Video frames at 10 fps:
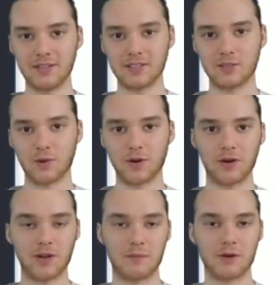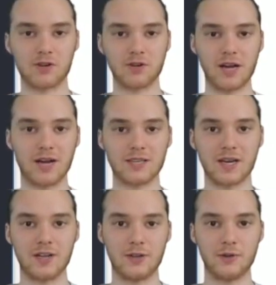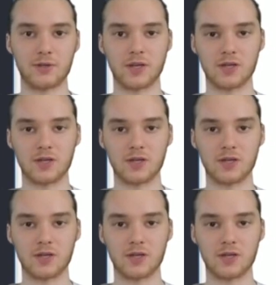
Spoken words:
In this tutorial, I'm going to show you guys how to use